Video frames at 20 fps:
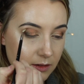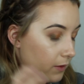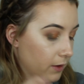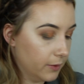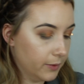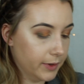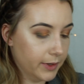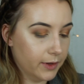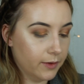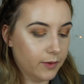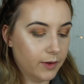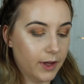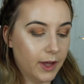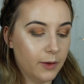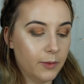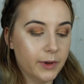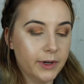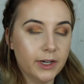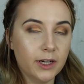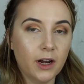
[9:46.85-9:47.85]
There we go.
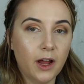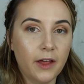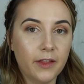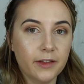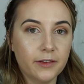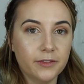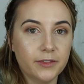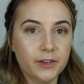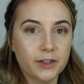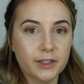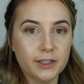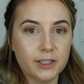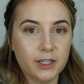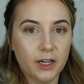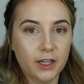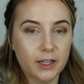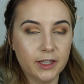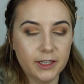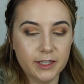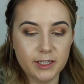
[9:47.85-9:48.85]
I wanted Holla for a
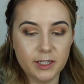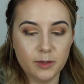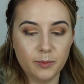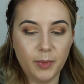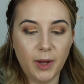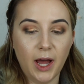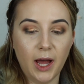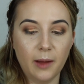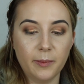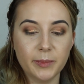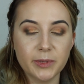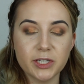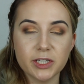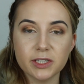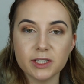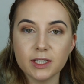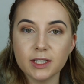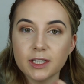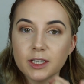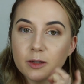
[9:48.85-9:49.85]
Dollar to pop
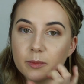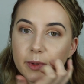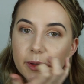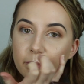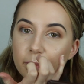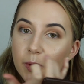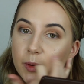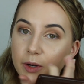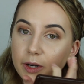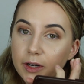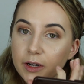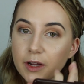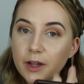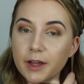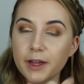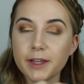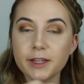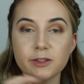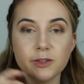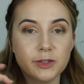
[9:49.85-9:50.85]
just a little bit more,
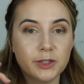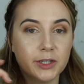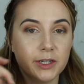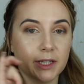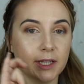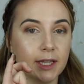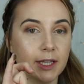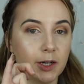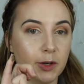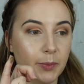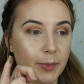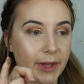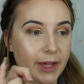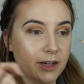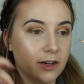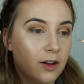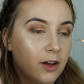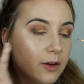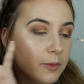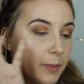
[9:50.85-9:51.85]
so I took a little
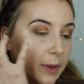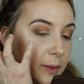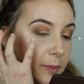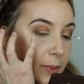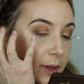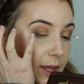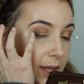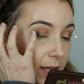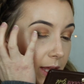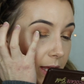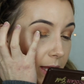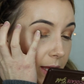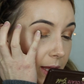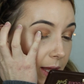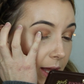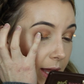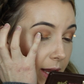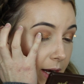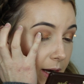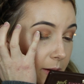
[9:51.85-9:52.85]
bit on my
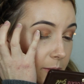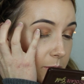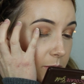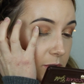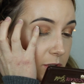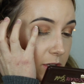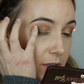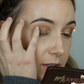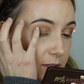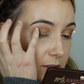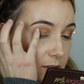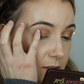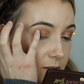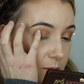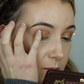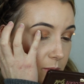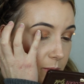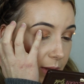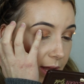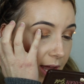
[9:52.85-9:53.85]
pinky and I'm just
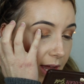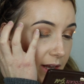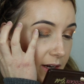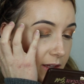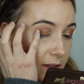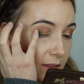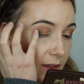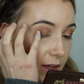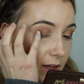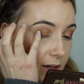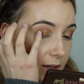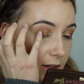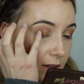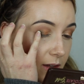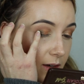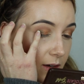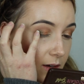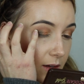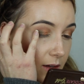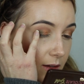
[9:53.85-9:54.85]
patting that
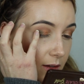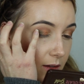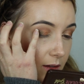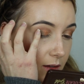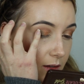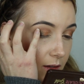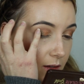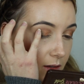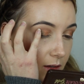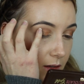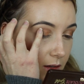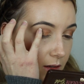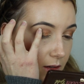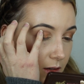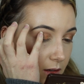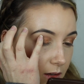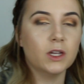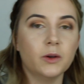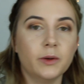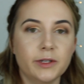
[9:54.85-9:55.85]
in.
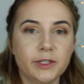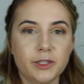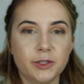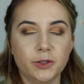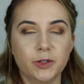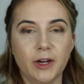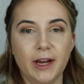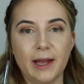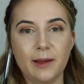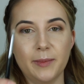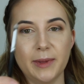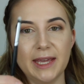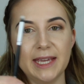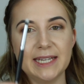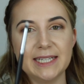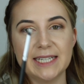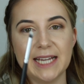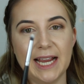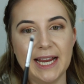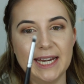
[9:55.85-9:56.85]
Going to grab
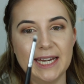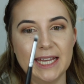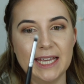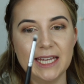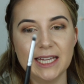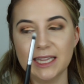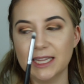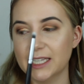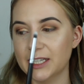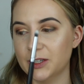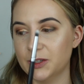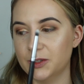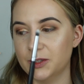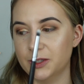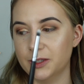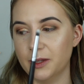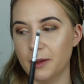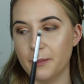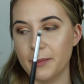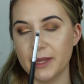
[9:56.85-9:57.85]
a tiny
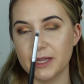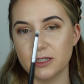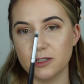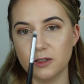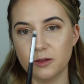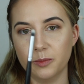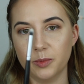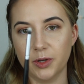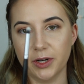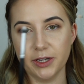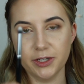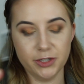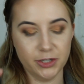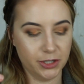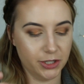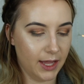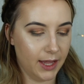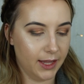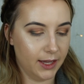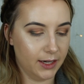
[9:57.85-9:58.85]
little pencil
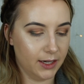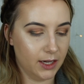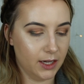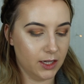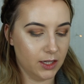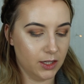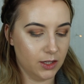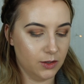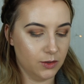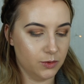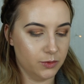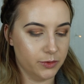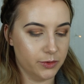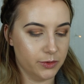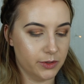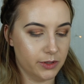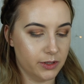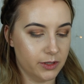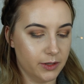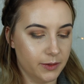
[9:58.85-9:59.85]
brush and
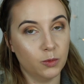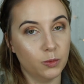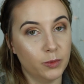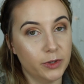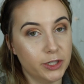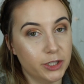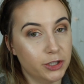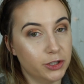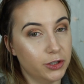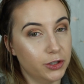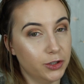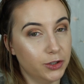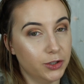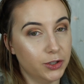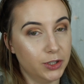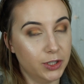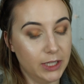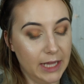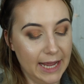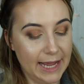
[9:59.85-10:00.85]
use Rich
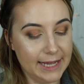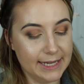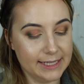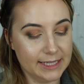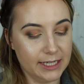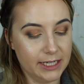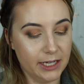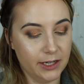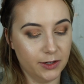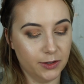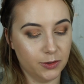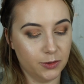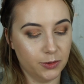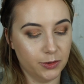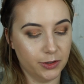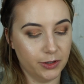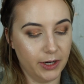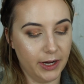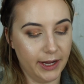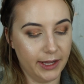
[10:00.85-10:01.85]
Girl as an inner
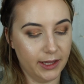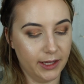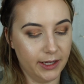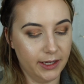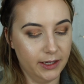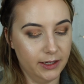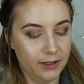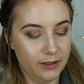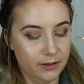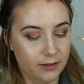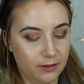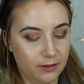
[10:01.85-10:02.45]
corner highlight.